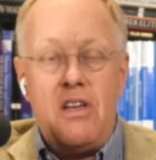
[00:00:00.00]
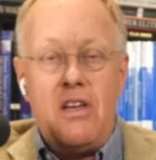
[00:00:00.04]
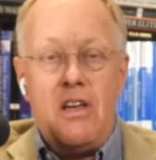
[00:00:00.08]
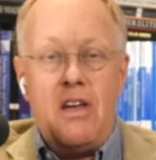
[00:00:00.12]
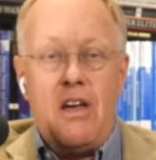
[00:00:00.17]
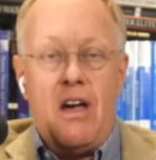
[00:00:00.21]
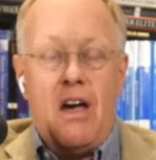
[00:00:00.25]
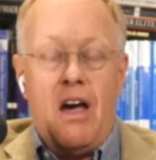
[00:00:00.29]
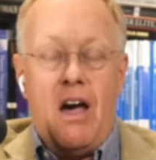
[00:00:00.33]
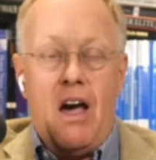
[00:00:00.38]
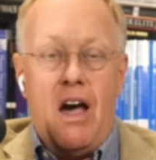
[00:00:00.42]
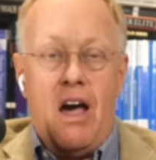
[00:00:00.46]

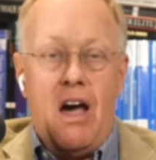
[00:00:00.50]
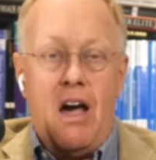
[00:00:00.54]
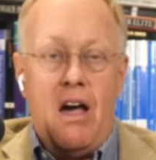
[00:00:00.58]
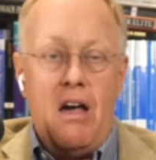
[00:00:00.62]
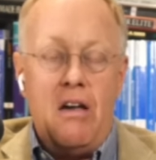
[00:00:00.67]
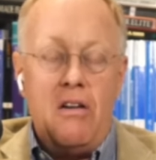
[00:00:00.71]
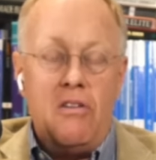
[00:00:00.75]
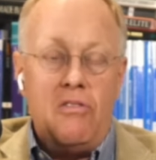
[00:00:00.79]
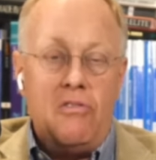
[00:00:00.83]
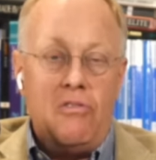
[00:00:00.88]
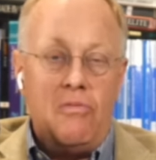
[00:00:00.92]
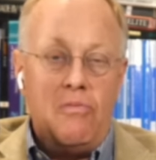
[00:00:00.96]

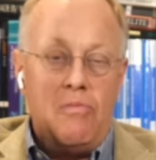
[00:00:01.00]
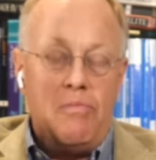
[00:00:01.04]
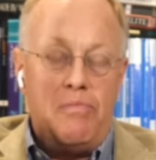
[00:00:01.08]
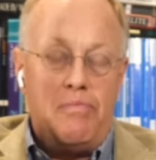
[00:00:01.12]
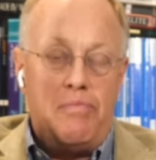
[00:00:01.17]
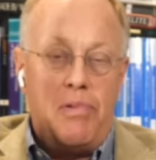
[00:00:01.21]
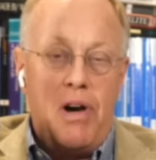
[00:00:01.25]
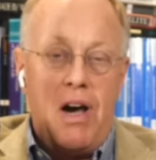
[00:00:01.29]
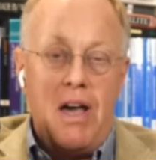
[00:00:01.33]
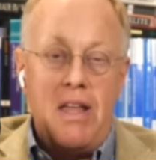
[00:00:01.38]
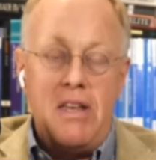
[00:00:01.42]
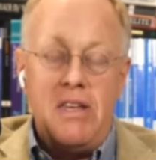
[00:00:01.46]

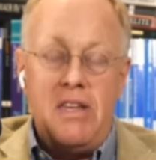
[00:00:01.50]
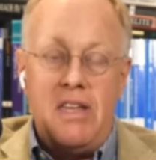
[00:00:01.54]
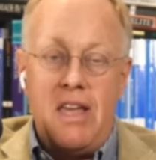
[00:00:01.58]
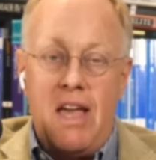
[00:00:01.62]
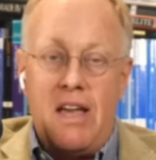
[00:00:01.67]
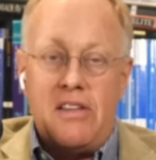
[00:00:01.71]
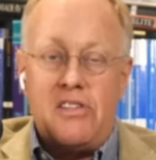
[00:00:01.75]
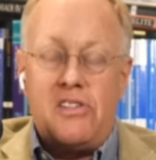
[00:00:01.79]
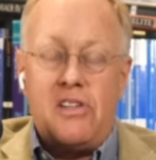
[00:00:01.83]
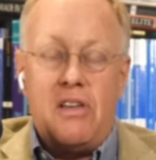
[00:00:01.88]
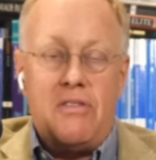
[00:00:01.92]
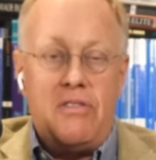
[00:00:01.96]
But
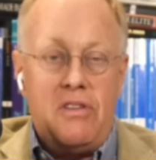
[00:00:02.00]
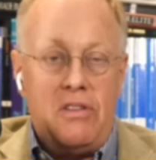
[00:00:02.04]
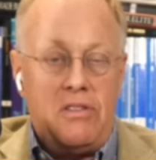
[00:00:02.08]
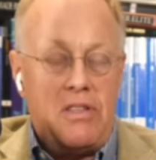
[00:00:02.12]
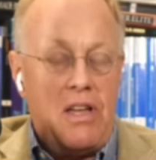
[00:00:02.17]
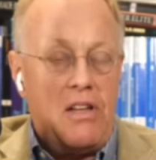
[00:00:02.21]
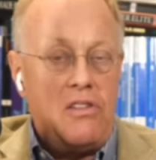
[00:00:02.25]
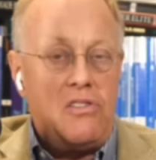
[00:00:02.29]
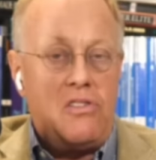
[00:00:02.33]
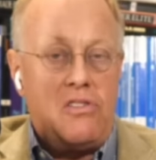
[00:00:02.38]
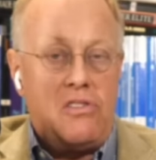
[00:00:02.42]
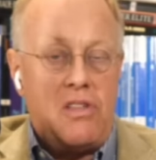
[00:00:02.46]
yes, I think
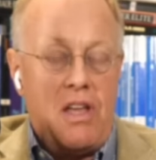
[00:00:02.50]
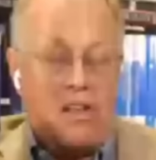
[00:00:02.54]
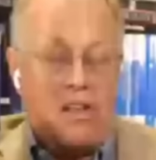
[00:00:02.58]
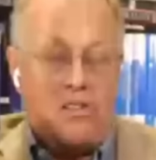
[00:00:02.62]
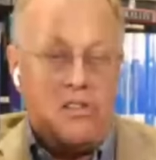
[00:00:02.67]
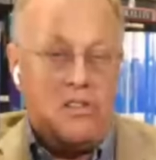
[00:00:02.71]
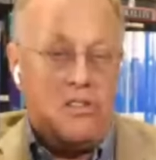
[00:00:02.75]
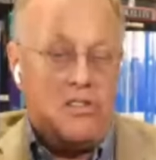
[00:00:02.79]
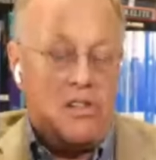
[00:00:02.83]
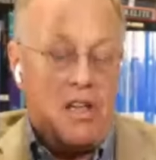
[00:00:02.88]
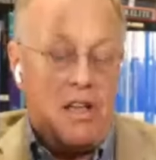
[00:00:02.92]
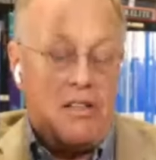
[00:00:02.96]
that's
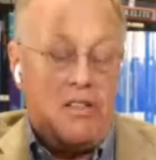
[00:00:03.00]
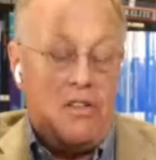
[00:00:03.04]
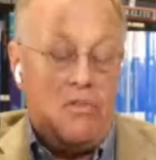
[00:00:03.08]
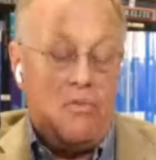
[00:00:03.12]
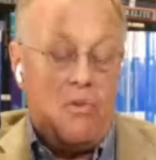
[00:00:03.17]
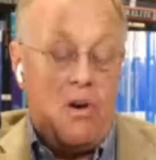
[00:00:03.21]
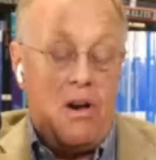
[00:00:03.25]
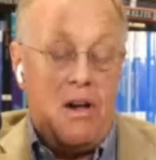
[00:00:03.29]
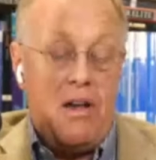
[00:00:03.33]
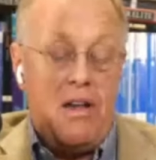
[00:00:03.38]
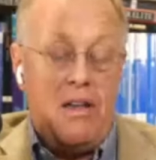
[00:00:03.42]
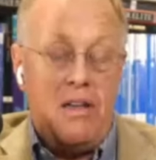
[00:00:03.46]
exactly
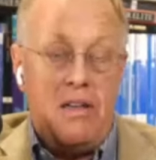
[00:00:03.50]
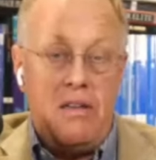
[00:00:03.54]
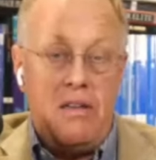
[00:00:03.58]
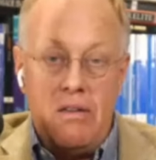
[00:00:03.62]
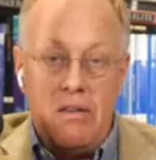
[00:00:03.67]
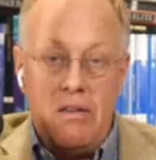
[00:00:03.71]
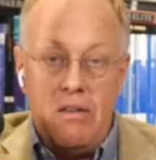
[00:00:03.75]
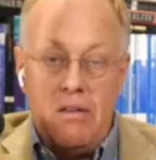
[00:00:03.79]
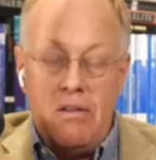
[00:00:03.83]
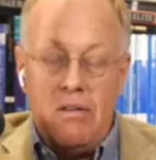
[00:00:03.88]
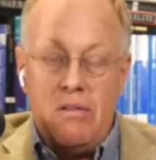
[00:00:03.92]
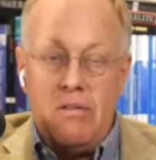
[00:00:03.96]
why
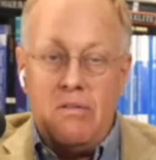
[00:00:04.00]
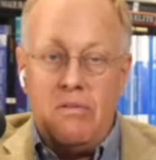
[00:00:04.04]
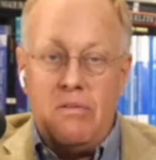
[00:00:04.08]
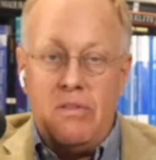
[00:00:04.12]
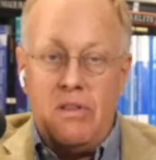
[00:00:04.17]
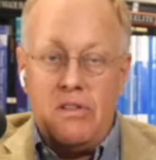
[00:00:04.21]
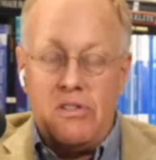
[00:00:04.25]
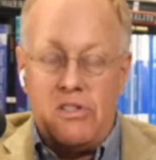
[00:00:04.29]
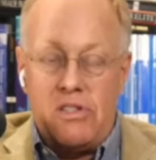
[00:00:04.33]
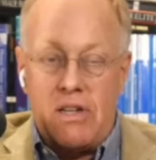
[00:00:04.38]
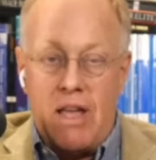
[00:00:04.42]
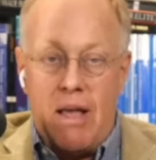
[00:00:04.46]
the
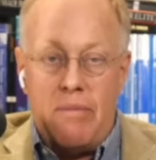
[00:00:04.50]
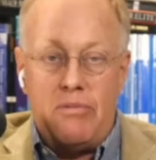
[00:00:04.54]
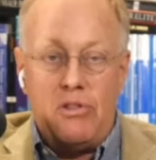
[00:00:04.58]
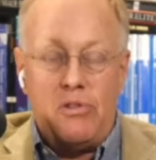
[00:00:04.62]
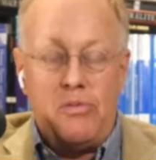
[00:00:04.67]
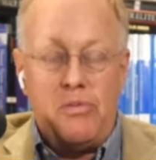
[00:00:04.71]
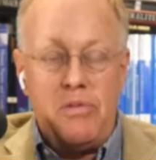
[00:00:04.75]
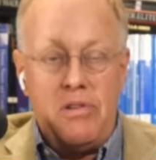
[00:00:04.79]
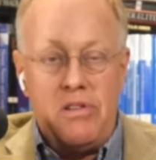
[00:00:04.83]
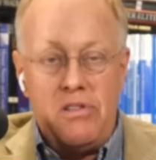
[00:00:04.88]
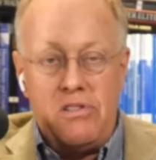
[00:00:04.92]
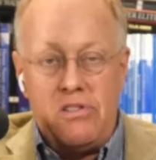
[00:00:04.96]

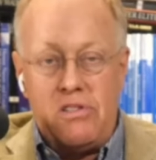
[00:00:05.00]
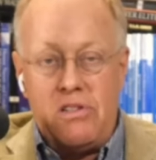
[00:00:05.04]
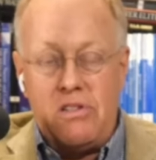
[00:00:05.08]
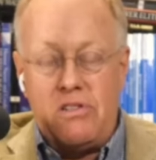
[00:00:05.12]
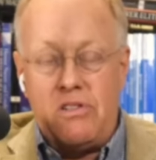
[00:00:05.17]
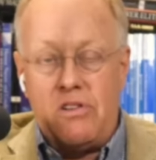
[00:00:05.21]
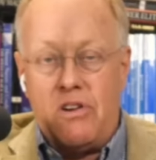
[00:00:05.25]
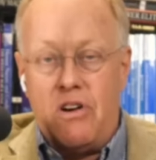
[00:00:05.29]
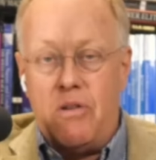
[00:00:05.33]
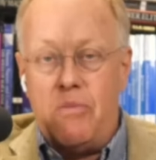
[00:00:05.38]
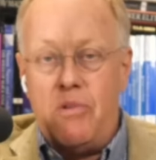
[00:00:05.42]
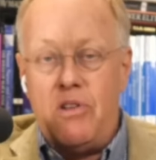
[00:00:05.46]
establishment is
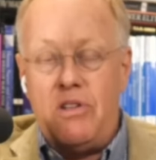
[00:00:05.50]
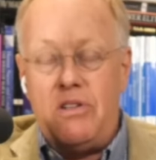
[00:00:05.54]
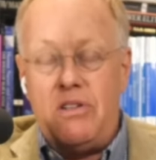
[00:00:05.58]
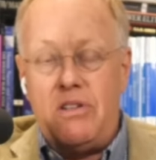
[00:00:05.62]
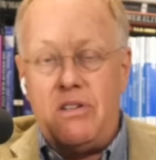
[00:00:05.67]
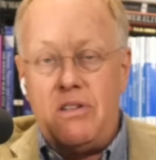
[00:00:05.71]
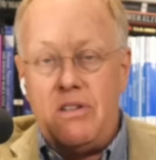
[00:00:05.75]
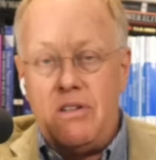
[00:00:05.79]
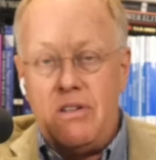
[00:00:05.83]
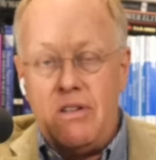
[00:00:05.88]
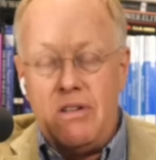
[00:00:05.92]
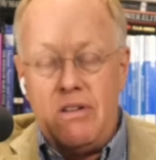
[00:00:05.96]
determined
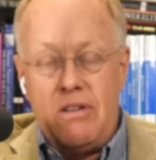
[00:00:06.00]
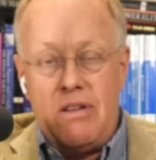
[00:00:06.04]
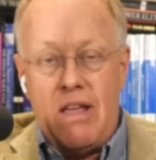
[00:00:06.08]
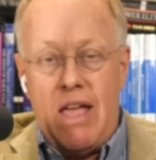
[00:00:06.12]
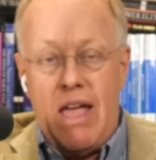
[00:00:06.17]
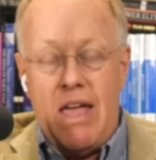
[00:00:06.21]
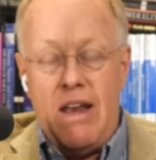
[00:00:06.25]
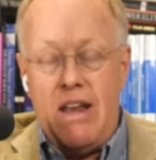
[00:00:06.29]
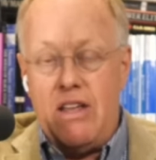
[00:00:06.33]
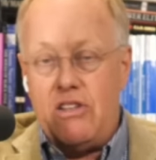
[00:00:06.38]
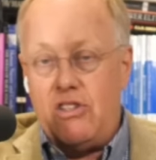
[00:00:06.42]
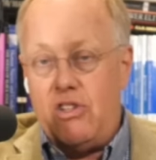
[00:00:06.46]
and
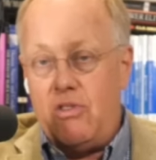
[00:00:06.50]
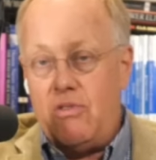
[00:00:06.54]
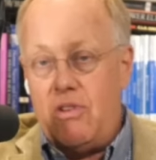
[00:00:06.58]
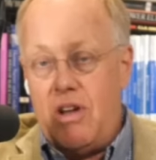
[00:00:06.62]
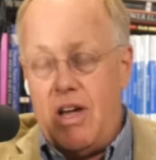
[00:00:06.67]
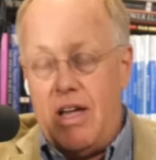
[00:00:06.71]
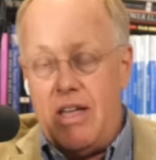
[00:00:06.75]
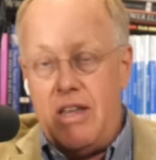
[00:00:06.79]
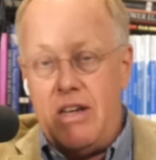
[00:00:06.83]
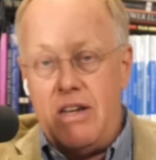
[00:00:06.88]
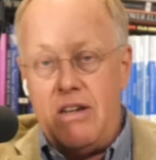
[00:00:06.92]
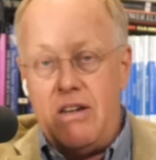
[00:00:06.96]
as
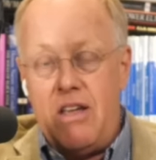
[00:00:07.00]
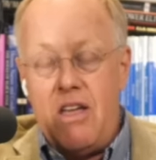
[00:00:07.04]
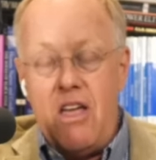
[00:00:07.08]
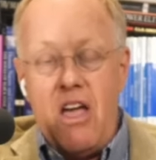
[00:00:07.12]
united.